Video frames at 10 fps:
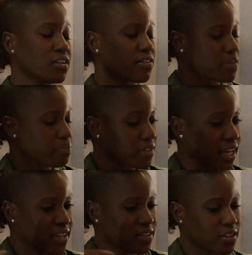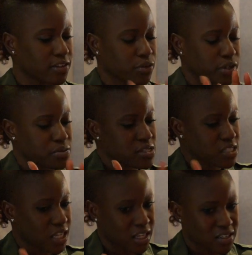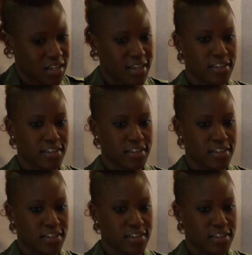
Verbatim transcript: I love the blend. I love where you sit.